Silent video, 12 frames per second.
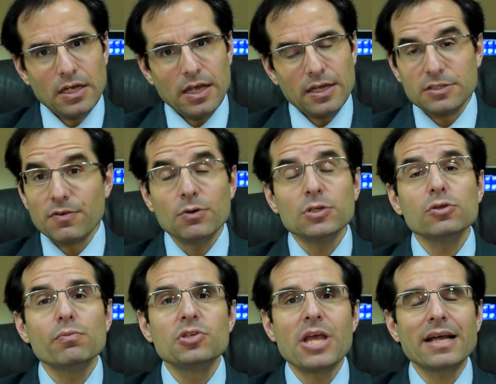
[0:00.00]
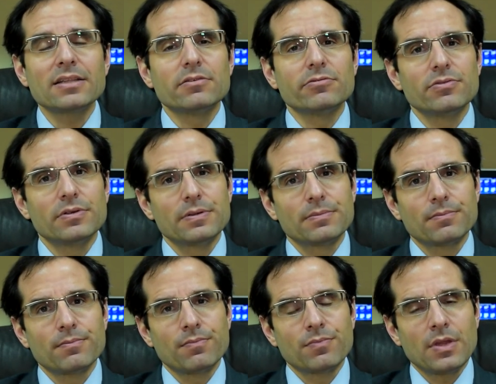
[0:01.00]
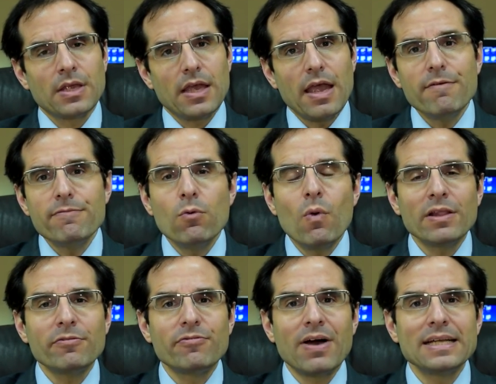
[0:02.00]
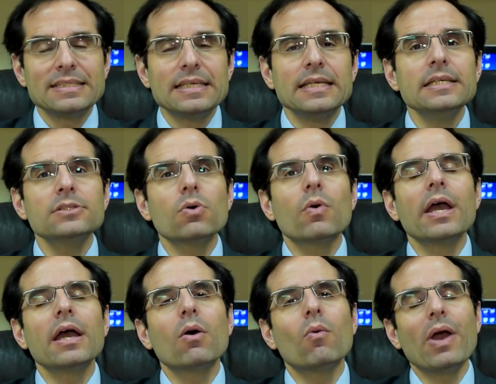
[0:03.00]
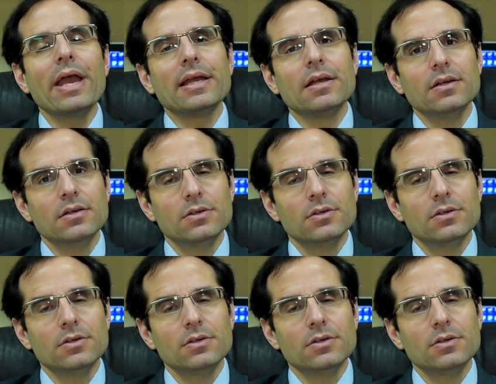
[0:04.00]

It's very subjective. Everyone finds his or her way